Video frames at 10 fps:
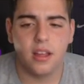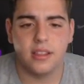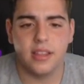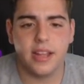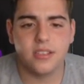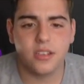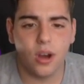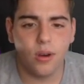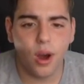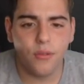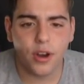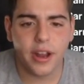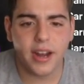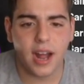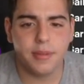Let's go over
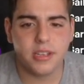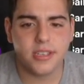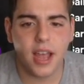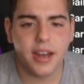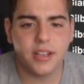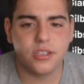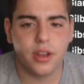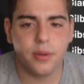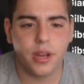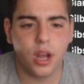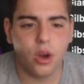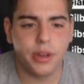it. I'm excited. So here we go.